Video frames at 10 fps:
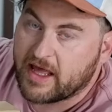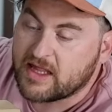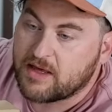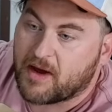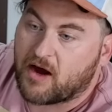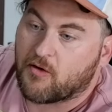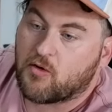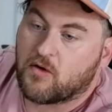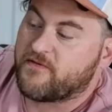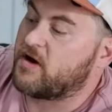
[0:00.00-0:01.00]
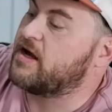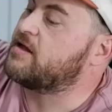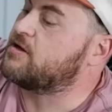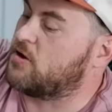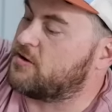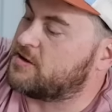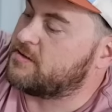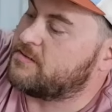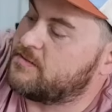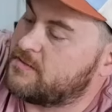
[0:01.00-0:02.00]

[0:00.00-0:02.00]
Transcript: AC power cord for AC charging.